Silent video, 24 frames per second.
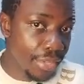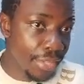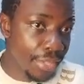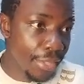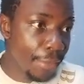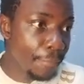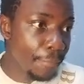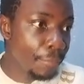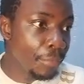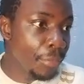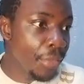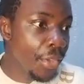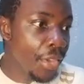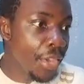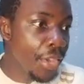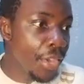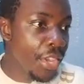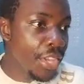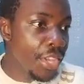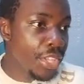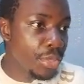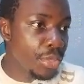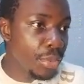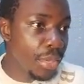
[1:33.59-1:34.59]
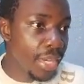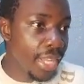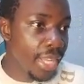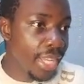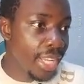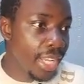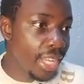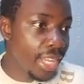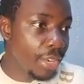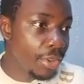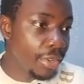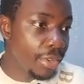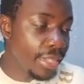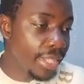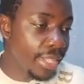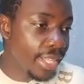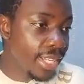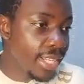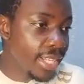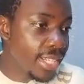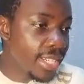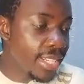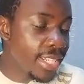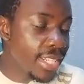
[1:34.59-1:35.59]
So when I click on that,
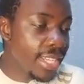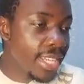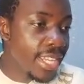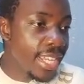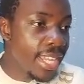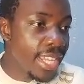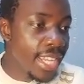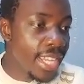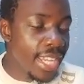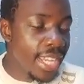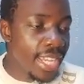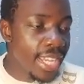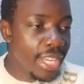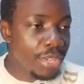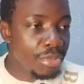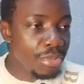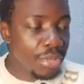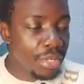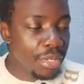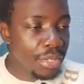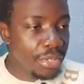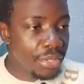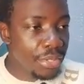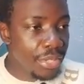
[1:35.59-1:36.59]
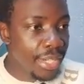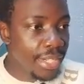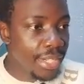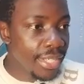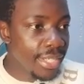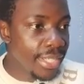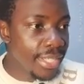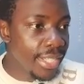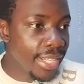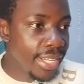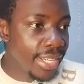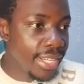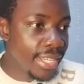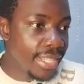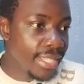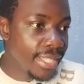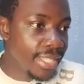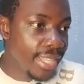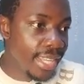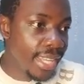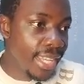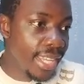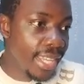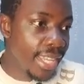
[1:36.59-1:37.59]
it will run and
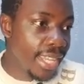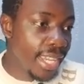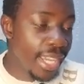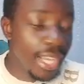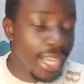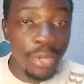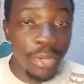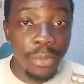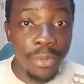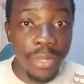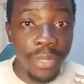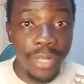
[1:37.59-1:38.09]
say hello world.